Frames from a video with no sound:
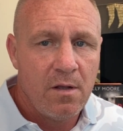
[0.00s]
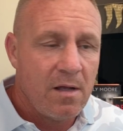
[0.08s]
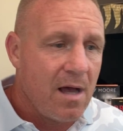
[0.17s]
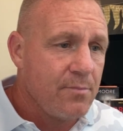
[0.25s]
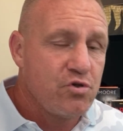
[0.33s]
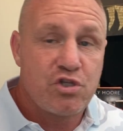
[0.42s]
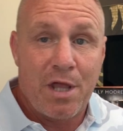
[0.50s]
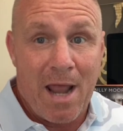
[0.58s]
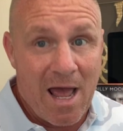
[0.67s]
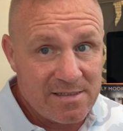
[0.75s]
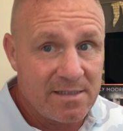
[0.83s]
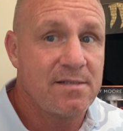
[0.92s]
I'm just an
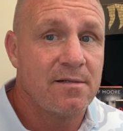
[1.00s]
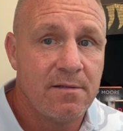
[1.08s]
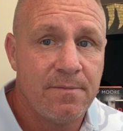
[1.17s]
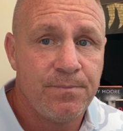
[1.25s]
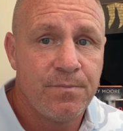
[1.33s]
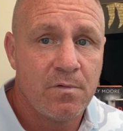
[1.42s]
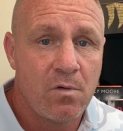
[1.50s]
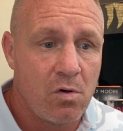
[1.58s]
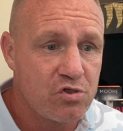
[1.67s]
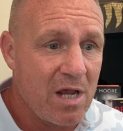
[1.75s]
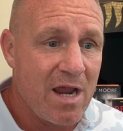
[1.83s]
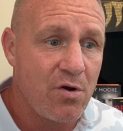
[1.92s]
addict.
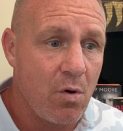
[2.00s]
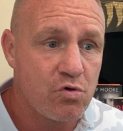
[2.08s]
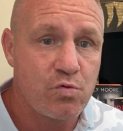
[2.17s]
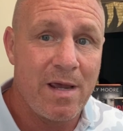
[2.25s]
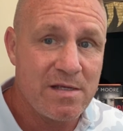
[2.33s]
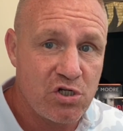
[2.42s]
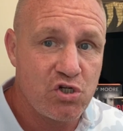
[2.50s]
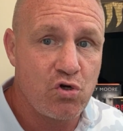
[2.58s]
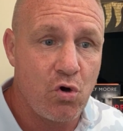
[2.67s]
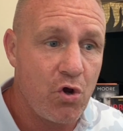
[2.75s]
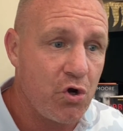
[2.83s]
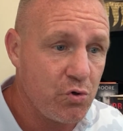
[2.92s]
All I know is where to
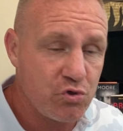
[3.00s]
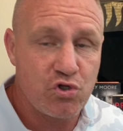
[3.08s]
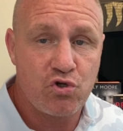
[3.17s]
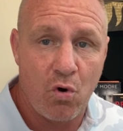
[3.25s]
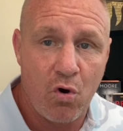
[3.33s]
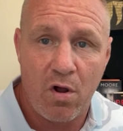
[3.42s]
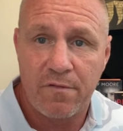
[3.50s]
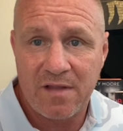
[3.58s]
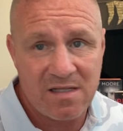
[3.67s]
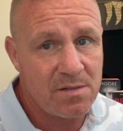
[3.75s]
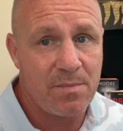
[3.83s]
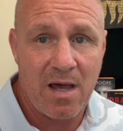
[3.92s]
score and who's to score off.
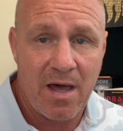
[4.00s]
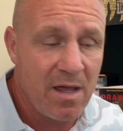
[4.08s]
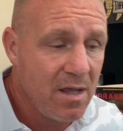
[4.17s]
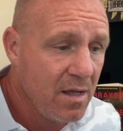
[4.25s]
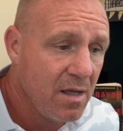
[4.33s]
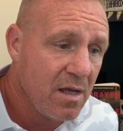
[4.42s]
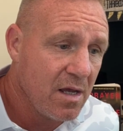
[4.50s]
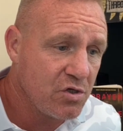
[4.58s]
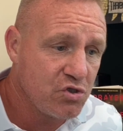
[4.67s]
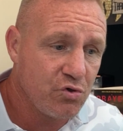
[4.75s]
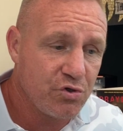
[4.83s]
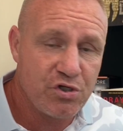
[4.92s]
That's about as
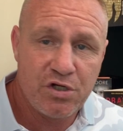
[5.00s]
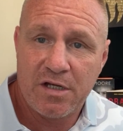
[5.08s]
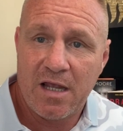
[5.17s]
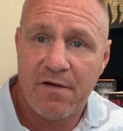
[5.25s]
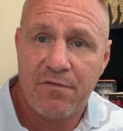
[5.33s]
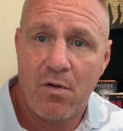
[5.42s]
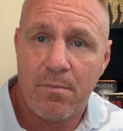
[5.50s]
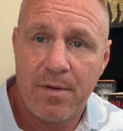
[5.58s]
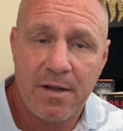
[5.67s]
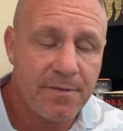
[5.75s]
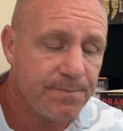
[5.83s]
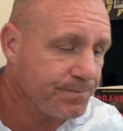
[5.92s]
good as you get from
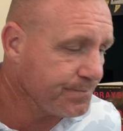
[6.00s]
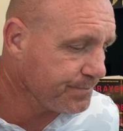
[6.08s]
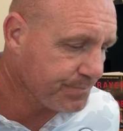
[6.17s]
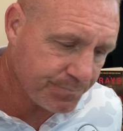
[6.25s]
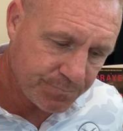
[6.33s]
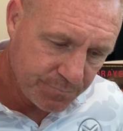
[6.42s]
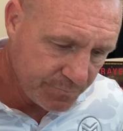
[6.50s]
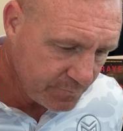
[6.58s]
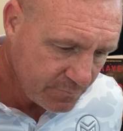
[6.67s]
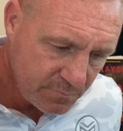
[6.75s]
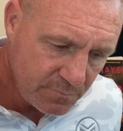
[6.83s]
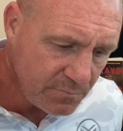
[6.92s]
me.
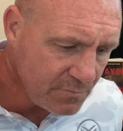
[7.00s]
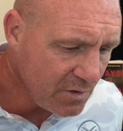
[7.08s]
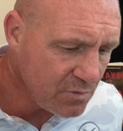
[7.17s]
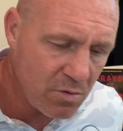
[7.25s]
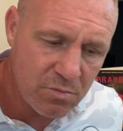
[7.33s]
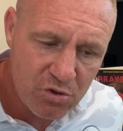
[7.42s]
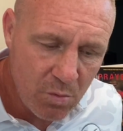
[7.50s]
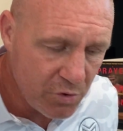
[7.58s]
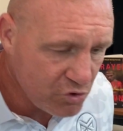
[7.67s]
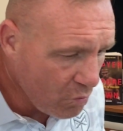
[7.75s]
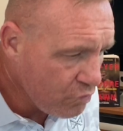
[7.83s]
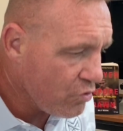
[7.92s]
So I'm saying, I
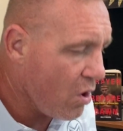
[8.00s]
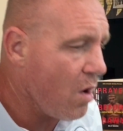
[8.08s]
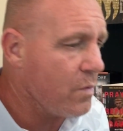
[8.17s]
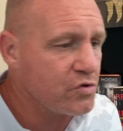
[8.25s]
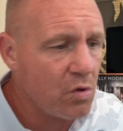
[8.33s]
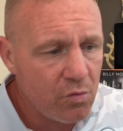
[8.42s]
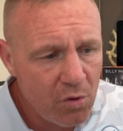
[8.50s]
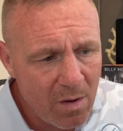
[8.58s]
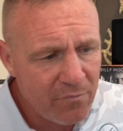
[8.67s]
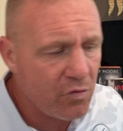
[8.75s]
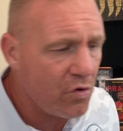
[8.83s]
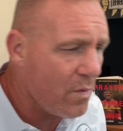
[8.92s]
don't know,
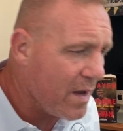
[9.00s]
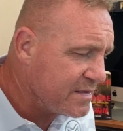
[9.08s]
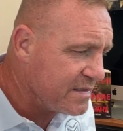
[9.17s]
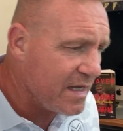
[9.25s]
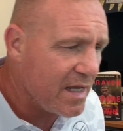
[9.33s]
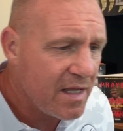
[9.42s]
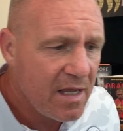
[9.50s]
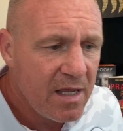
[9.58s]
I've got no idea.